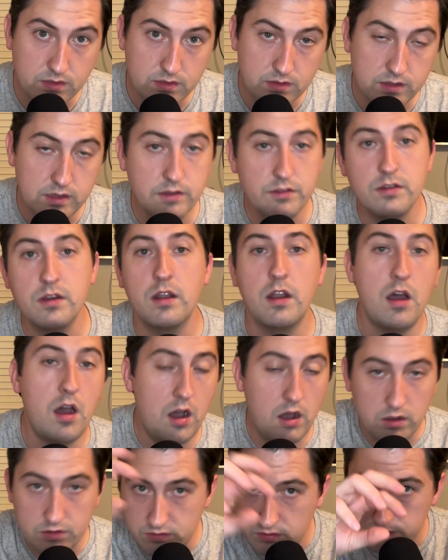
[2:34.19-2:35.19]
is going to
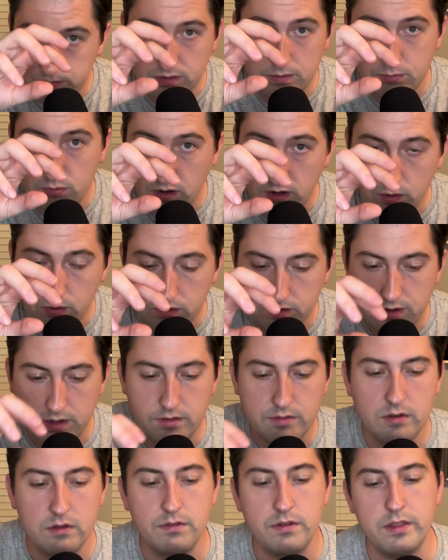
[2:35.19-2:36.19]
also be
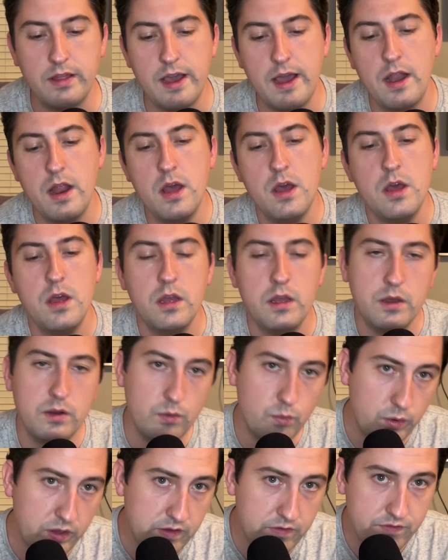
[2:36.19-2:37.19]
prioritized over that.
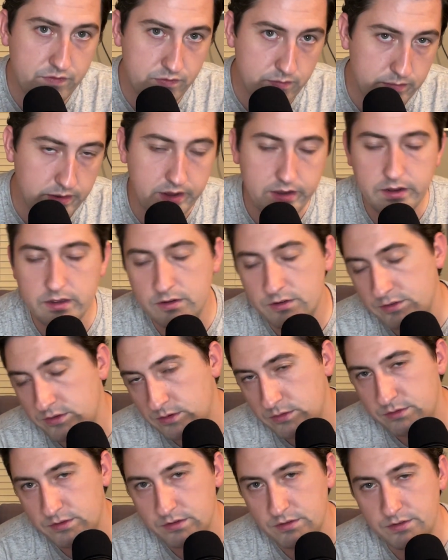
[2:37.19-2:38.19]
We've made
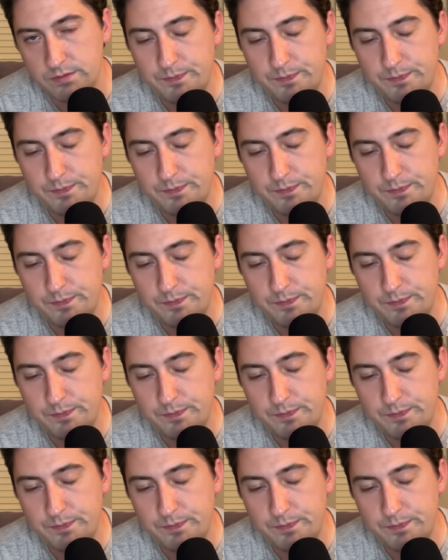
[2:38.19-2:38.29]
excuses,